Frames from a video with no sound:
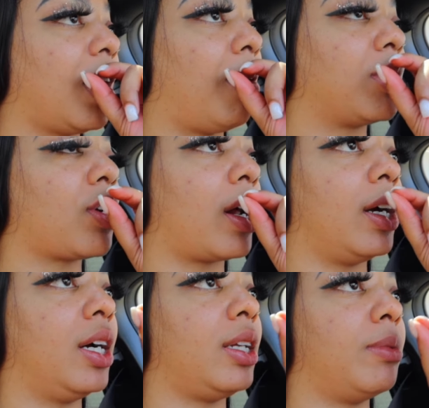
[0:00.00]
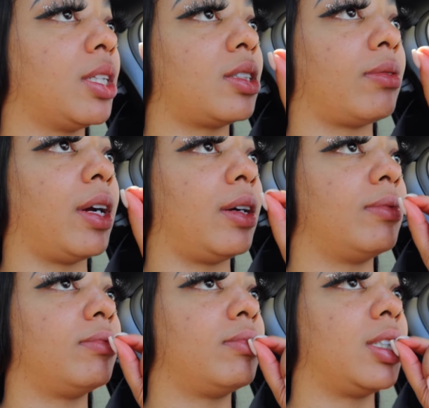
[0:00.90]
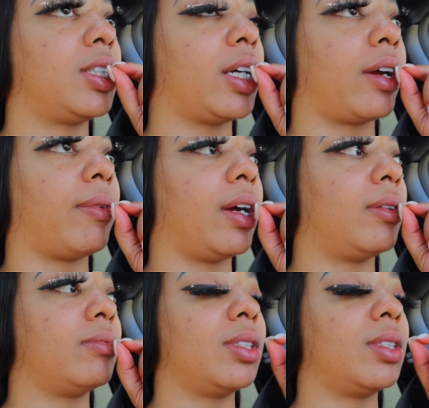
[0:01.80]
I'm gonna try the honey mustard wrap, the chicken wrap.